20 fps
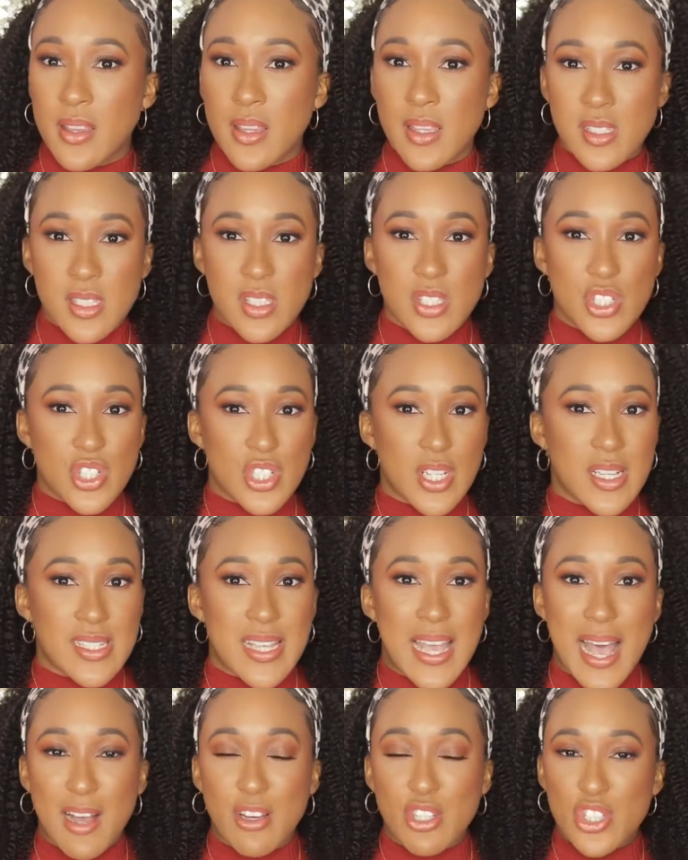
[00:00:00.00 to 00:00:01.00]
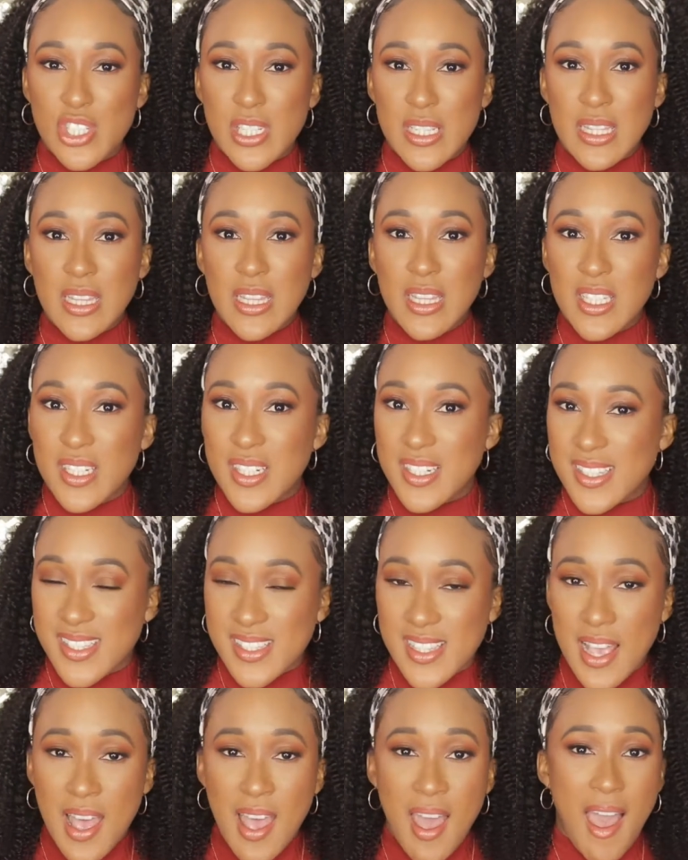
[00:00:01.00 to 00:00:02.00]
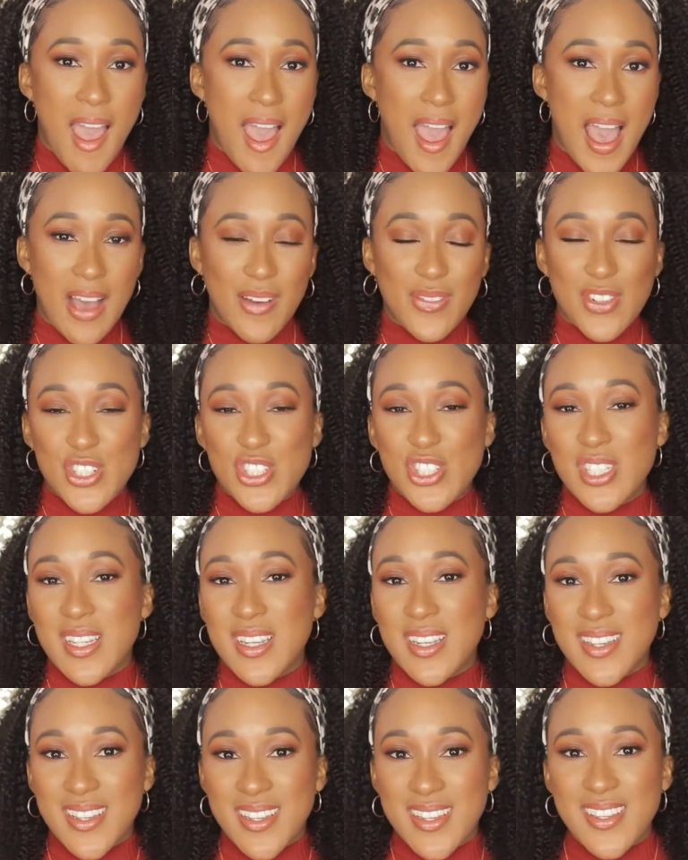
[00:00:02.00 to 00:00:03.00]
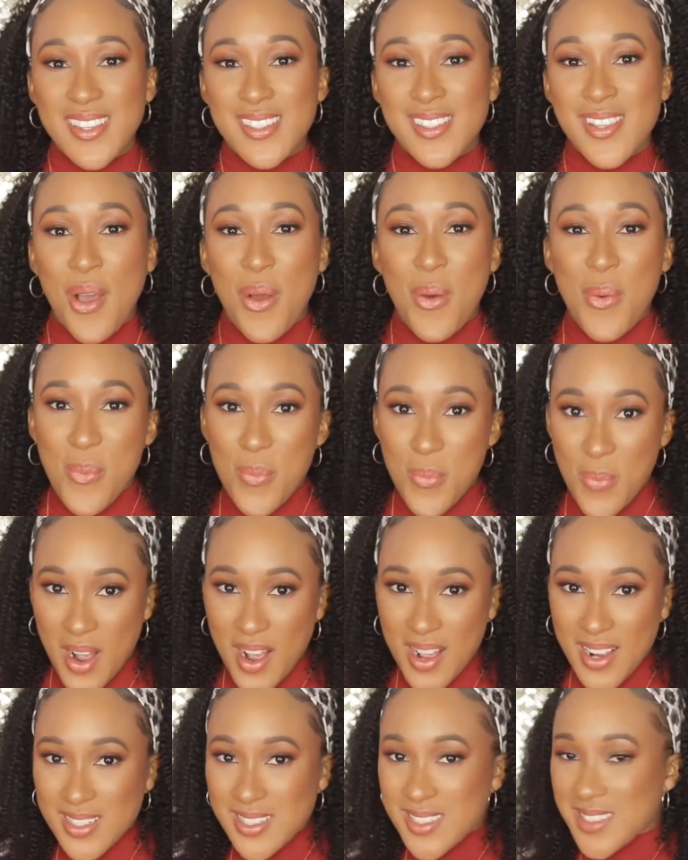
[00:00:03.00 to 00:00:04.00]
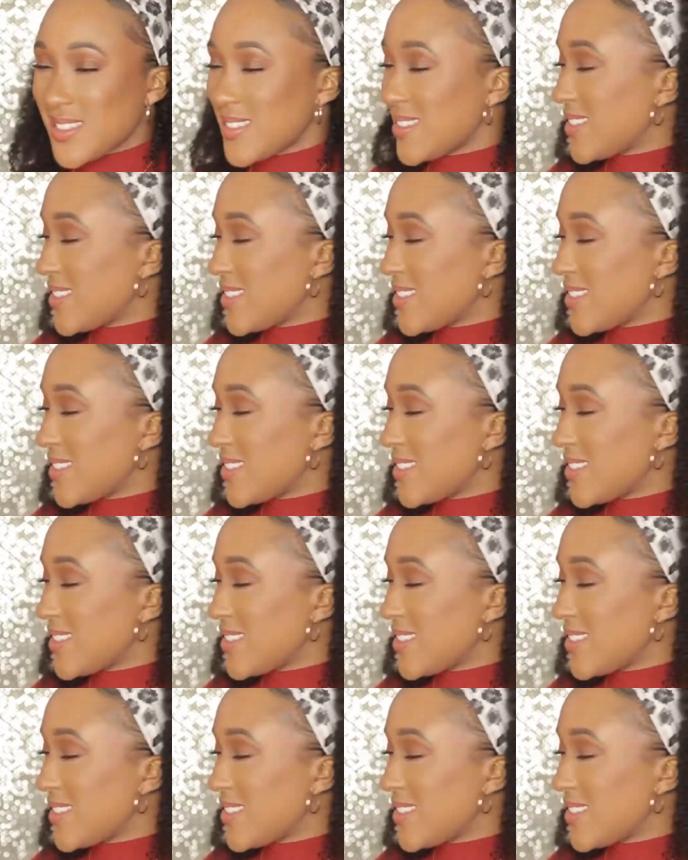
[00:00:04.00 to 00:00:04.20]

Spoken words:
This is just how she looks after she is washed